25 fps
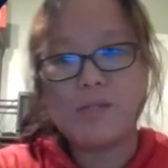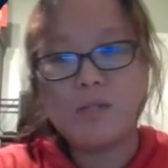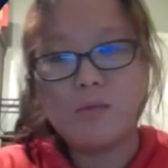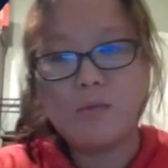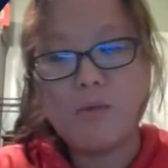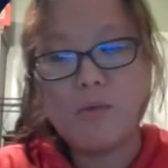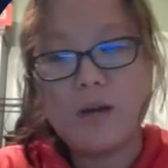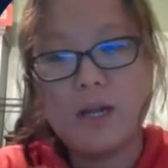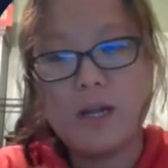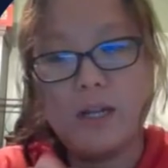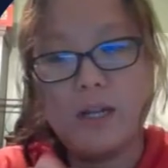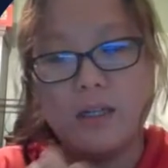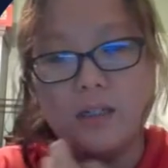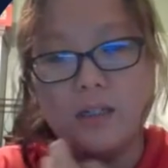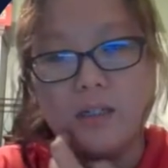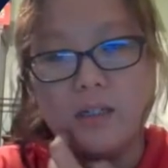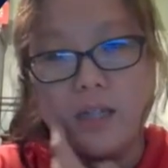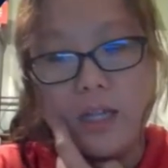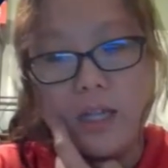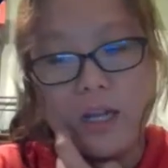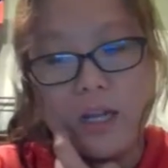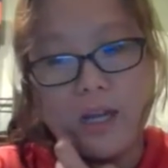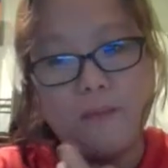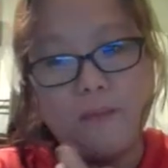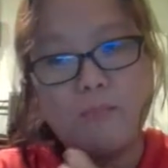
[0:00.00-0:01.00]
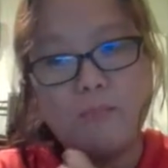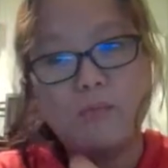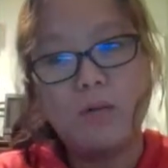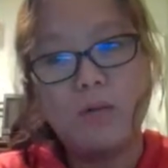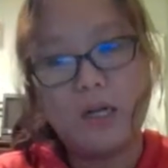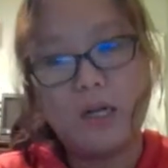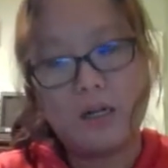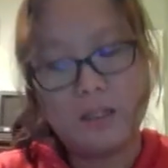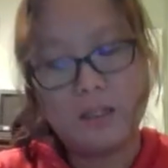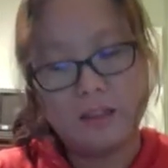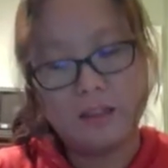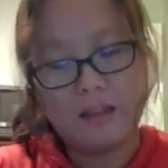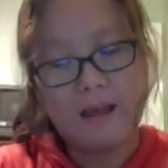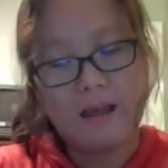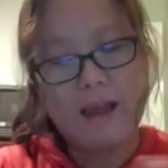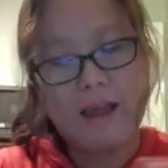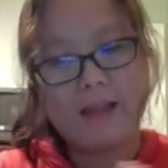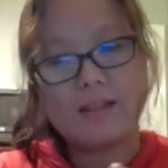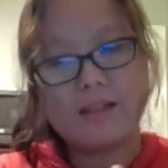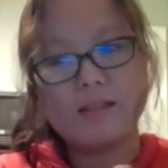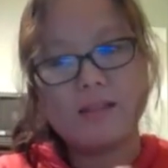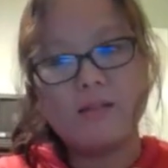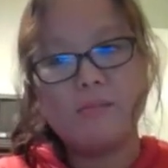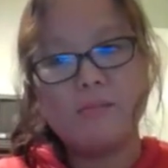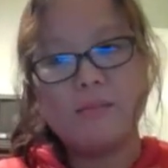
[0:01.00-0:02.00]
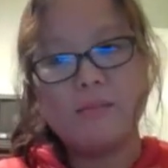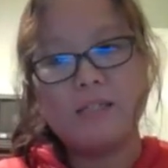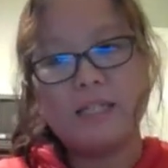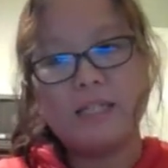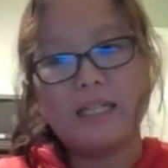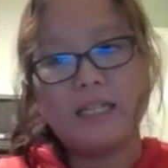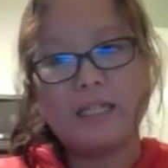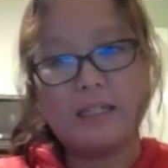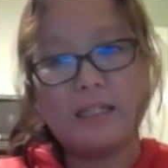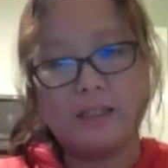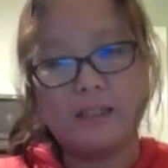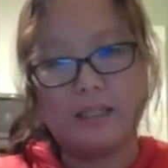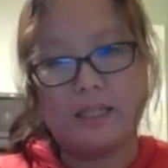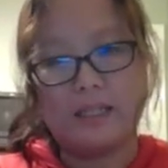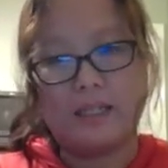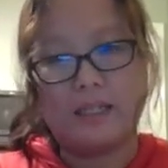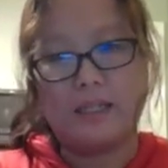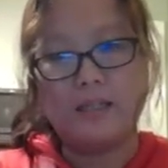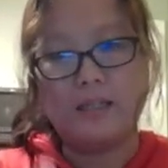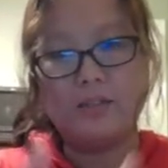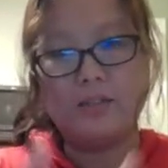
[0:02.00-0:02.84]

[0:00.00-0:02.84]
one and align them neatly.